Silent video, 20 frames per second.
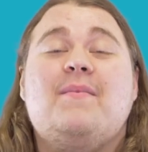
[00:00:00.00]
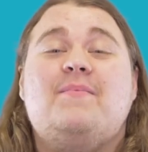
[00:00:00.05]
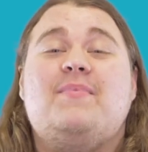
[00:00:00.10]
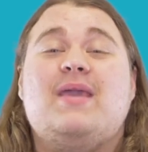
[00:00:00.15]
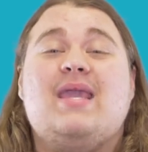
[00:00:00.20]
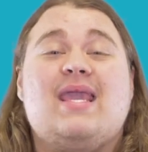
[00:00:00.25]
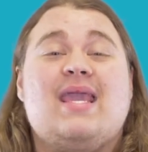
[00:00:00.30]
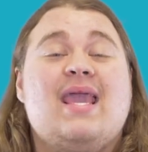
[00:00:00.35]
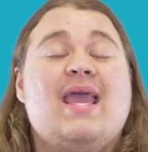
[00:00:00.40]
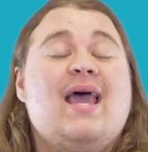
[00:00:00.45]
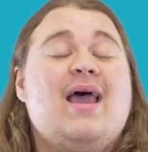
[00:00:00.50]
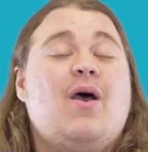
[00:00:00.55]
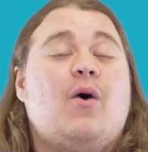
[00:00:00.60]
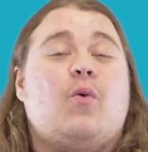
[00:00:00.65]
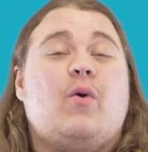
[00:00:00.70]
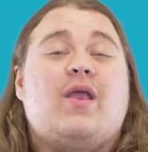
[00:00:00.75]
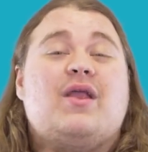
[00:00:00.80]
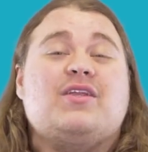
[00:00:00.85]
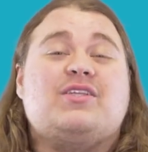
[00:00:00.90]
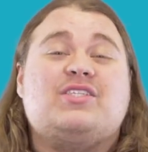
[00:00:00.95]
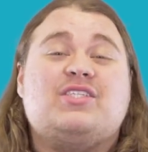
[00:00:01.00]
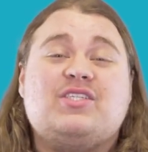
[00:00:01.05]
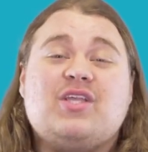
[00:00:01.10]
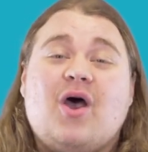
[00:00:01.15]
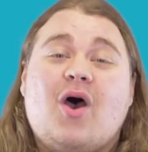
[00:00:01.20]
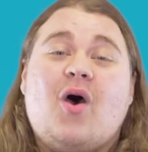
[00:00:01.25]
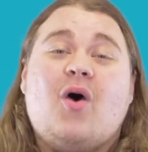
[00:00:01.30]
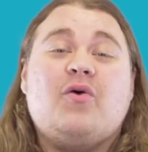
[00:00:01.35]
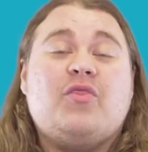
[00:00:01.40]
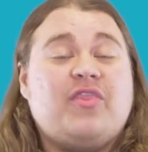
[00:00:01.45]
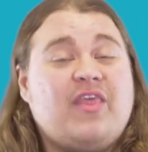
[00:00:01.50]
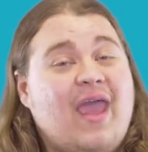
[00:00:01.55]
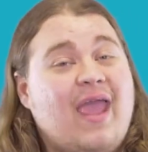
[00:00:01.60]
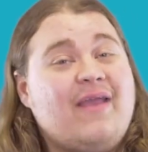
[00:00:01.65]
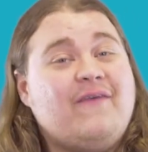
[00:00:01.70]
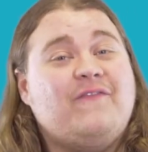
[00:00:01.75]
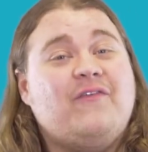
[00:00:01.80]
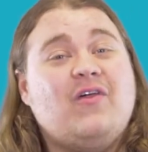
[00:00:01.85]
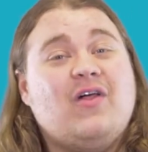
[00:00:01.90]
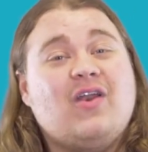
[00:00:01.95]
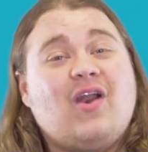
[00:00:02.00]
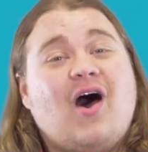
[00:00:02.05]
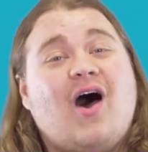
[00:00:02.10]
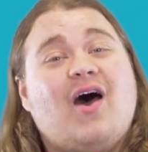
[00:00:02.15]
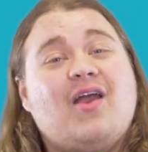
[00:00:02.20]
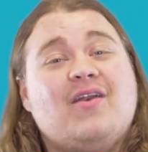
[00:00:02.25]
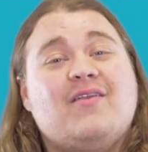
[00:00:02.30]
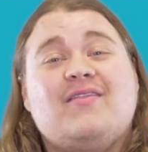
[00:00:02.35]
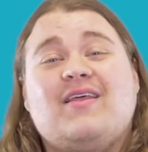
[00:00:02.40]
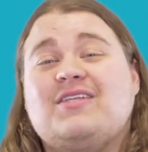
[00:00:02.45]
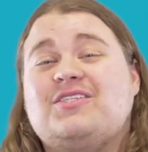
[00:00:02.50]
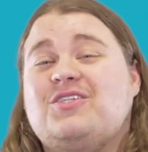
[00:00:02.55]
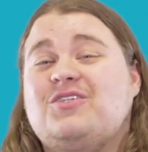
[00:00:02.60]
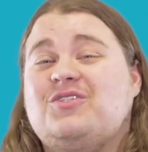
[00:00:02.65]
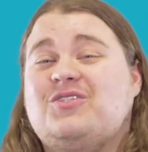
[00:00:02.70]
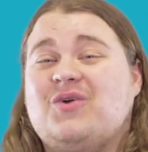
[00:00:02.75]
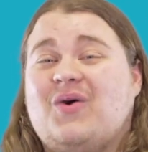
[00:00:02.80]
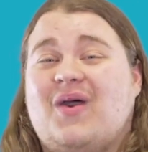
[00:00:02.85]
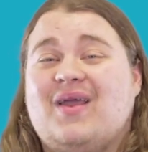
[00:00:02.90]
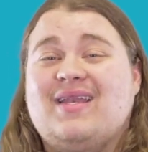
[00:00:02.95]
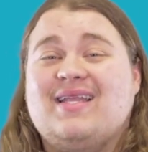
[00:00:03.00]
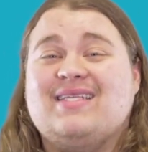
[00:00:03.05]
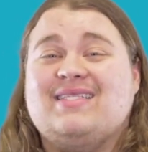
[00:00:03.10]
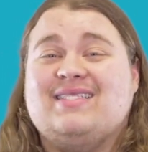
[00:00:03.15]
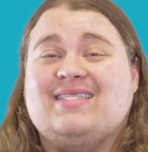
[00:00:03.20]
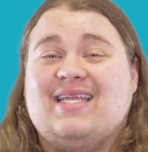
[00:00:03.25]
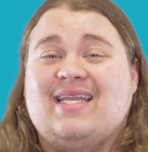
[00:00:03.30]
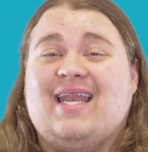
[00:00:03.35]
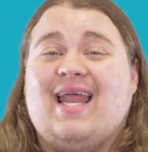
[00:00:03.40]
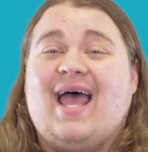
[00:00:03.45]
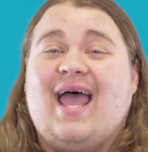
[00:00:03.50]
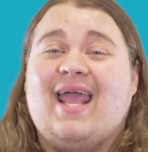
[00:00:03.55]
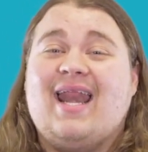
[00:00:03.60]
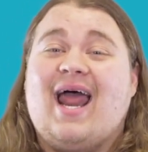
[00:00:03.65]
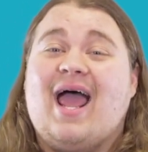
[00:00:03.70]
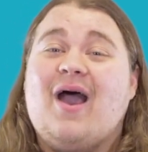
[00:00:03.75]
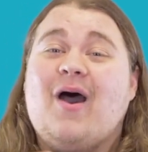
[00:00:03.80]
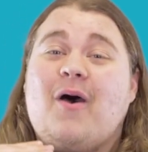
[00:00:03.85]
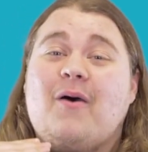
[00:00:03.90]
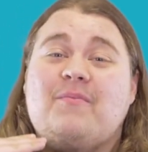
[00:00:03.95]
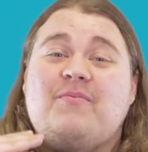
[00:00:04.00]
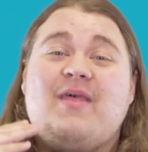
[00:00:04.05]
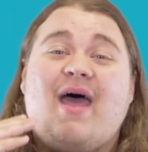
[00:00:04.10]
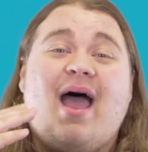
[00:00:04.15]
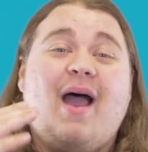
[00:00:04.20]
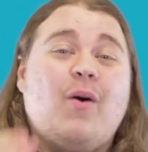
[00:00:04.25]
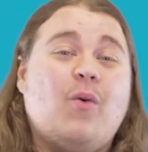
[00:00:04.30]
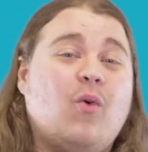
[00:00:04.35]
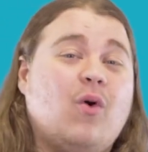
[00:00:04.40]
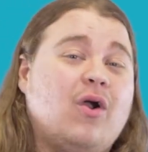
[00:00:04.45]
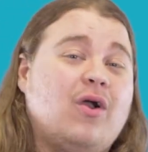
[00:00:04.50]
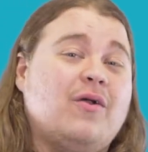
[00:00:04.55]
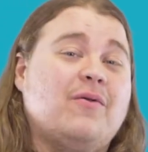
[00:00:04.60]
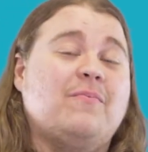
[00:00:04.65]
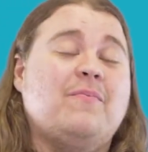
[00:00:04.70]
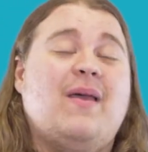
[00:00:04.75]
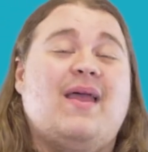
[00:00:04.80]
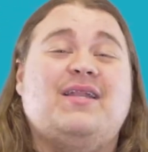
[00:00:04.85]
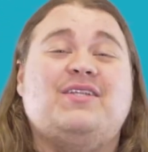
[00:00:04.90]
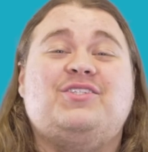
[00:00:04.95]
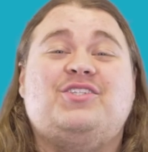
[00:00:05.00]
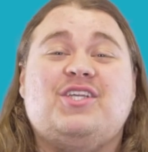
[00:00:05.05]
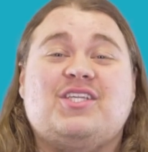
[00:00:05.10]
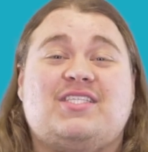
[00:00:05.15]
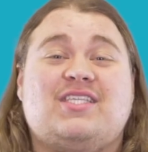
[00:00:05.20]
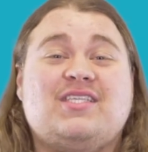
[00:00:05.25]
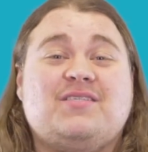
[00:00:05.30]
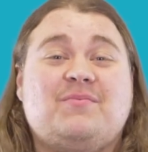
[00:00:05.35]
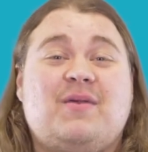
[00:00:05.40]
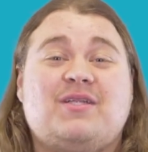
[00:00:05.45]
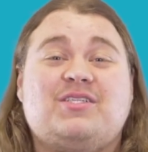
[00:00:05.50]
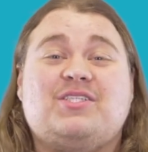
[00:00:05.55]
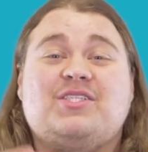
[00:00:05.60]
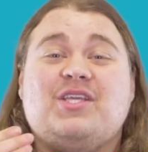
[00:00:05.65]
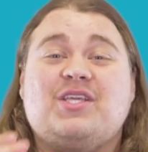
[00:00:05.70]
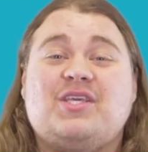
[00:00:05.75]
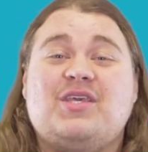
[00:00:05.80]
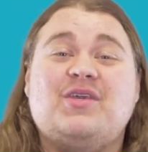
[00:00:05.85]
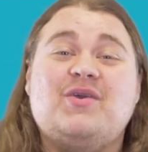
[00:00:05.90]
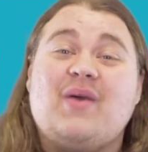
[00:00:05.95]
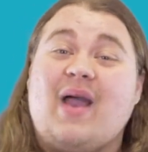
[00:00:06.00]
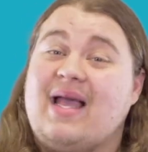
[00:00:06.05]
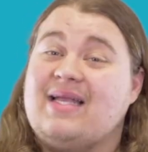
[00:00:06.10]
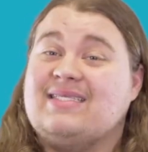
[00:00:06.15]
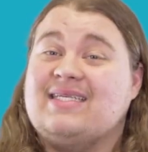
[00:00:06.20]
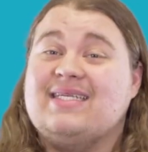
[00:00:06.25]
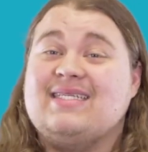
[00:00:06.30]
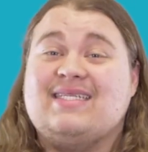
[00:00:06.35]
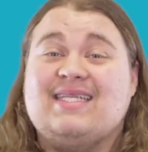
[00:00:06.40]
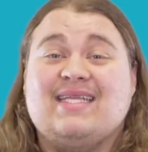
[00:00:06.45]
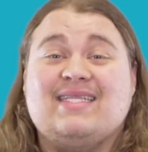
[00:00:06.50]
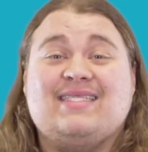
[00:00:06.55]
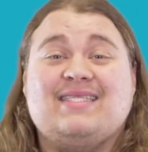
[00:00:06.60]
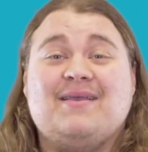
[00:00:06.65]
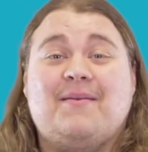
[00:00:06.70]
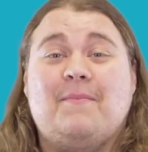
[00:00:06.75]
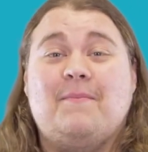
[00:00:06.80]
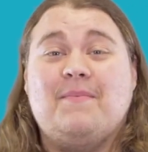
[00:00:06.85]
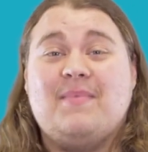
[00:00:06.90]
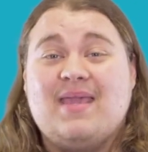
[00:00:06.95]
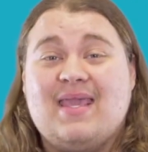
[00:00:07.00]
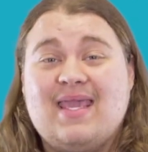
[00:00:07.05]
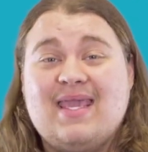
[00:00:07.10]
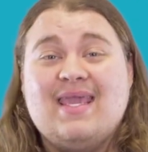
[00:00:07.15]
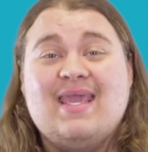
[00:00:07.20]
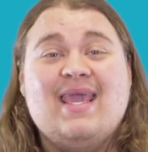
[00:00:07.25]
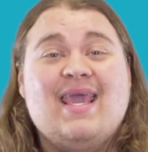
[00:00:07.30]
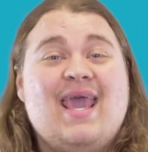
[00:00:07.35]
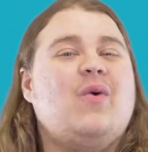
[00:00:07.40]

be. We are so thankful and honored that you joined us tonight. I hope that word meant just as much to you as it did to me.